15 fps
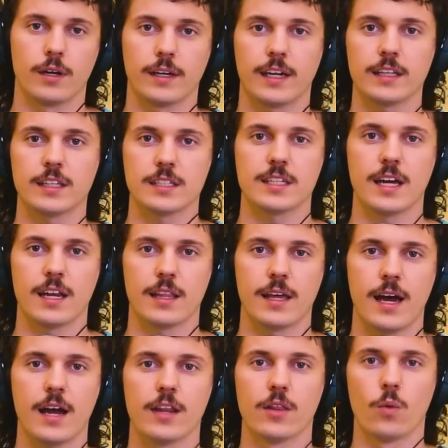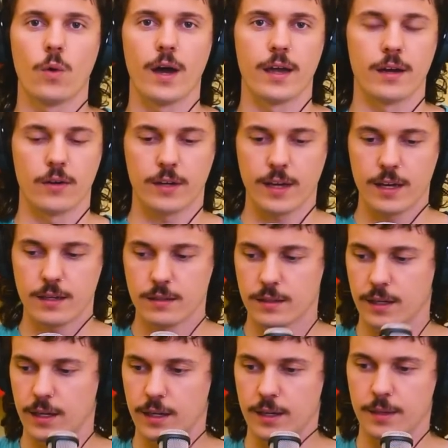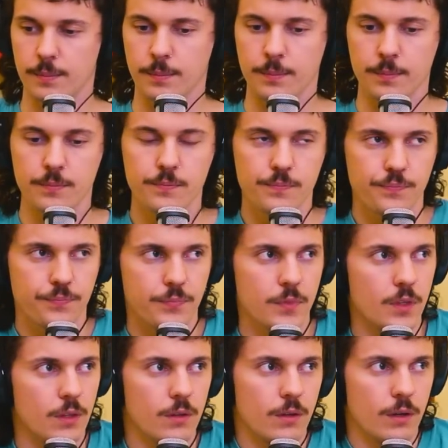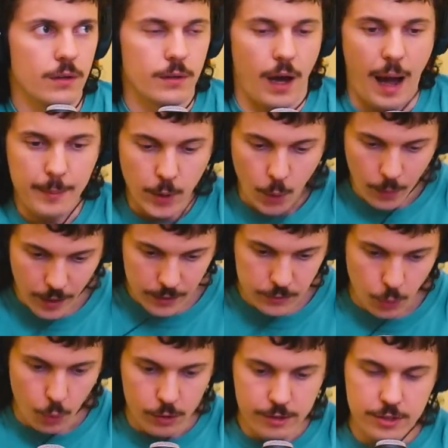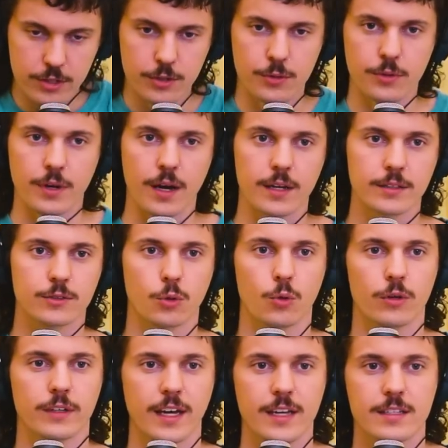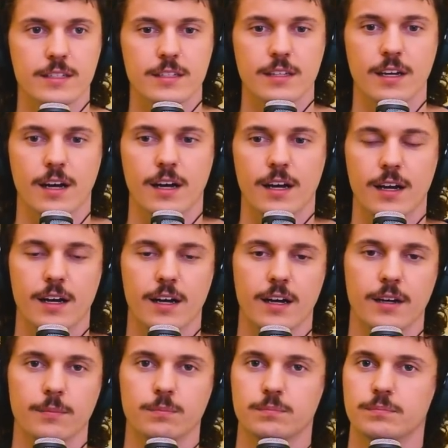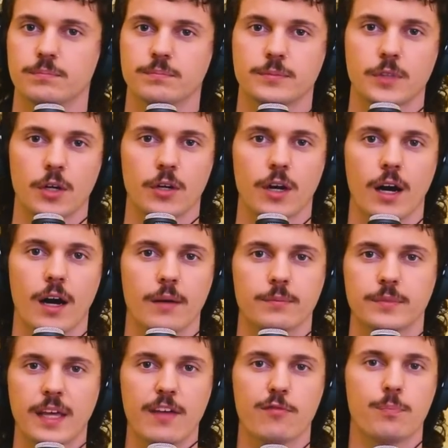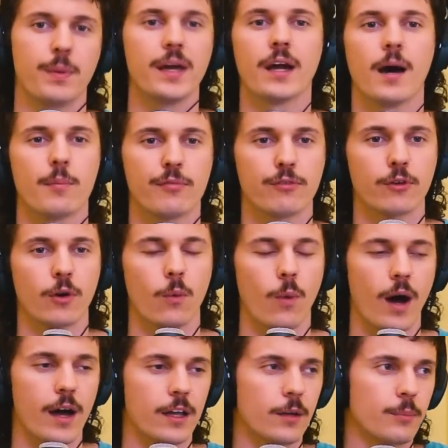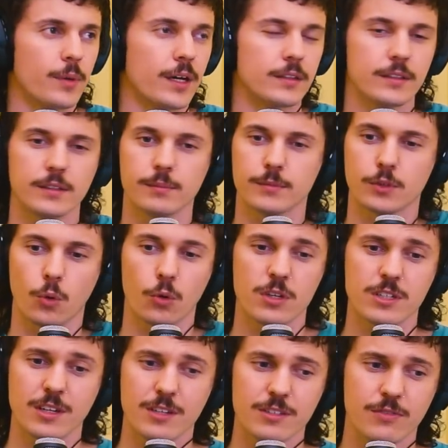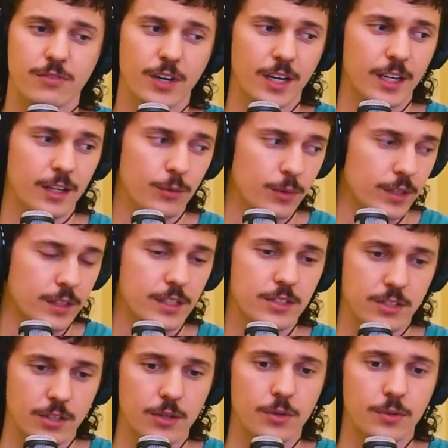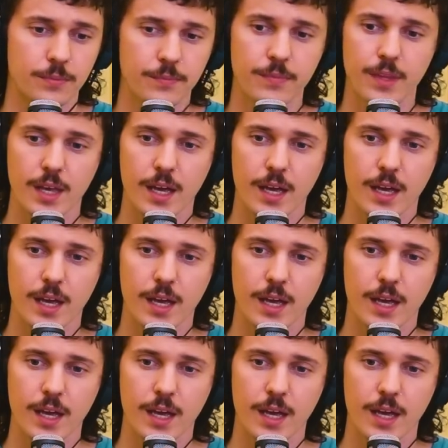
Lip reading: Get this out of the way, okay? I'm going on tour soon. Tour dates, they've been up for a while, but tour starts fucking really soon.